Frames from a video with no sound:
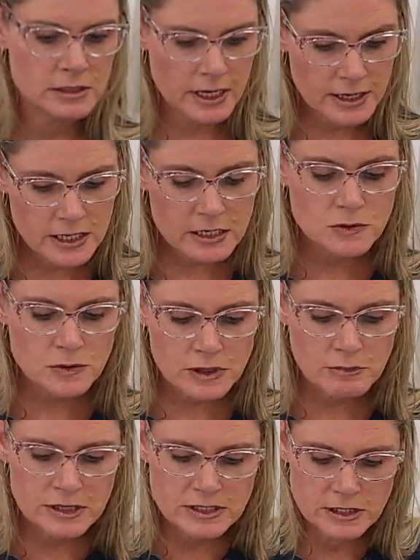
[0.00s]
It is really
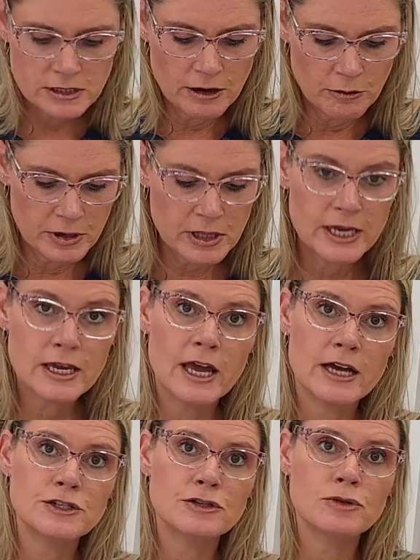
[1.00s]
busy though, but like
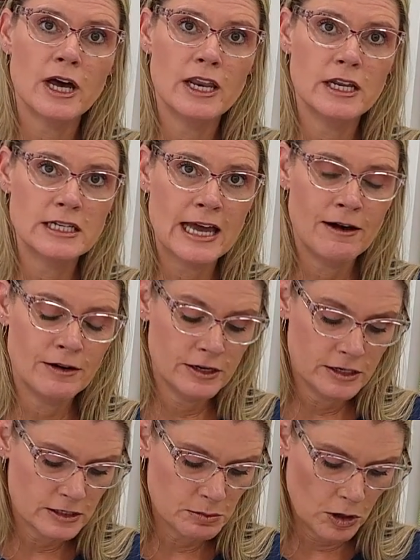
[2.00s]
as you cut it down
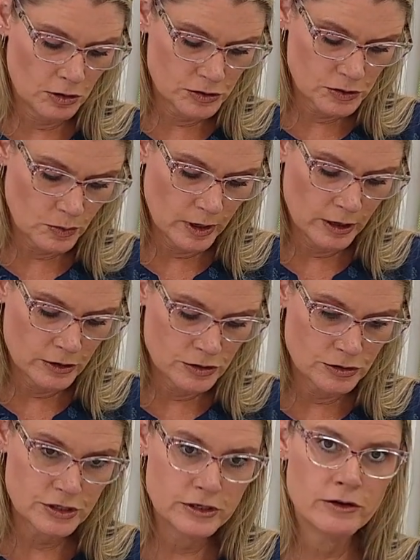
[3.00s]
into smaller squares,
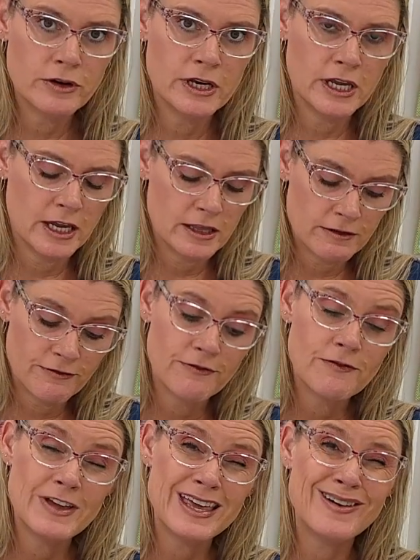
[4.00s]
you're still going to get the
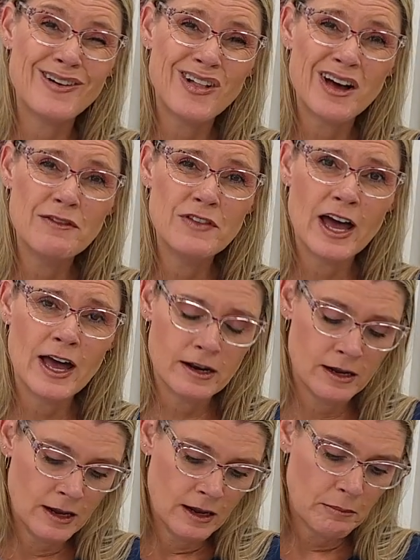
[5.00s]
feel of that
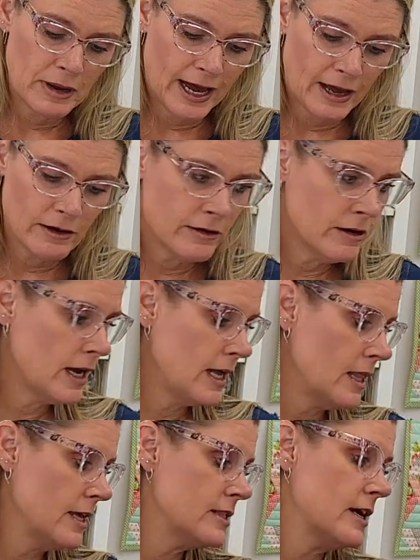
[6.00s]
pattern. I
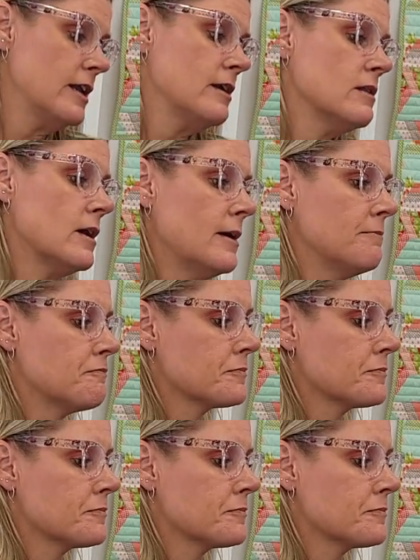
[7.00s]
like that a lot.